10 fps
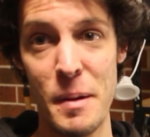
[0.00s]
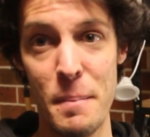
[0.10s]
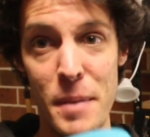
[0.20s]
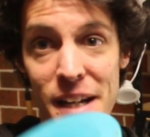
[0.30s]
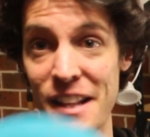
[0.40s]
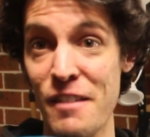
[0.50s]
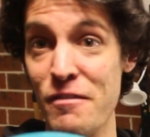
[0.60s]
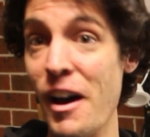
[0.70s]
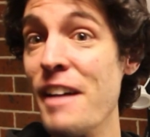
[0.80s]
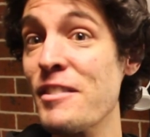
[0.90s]
But the
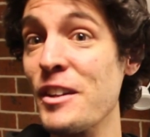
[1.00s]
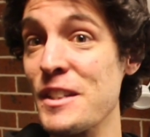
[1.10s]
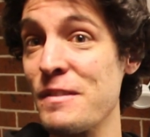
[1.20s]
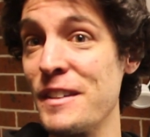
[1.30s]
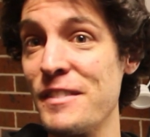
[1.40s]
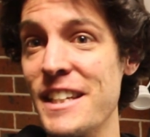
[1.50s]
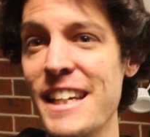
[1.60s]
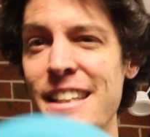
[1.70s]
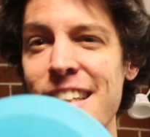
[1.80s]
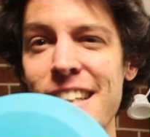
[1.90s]
$5.50
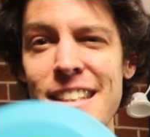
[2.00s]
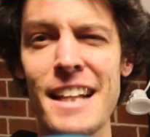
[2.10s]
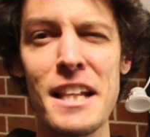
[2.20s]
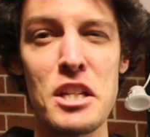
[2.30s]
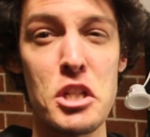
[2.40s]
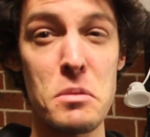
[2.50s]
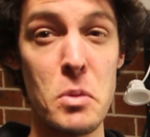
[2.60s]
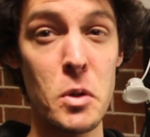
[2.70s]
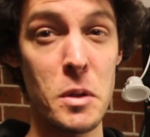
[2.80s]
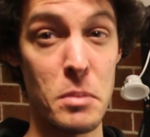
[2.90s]
in the slightly
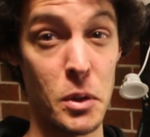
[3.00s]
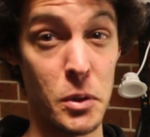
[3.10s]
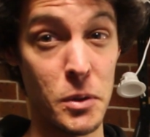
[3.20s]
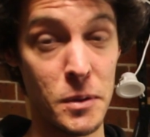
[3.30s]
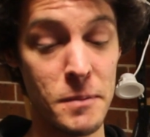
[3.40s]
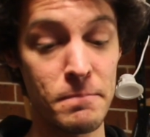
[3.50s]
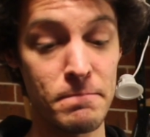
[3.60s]
smaller balloon,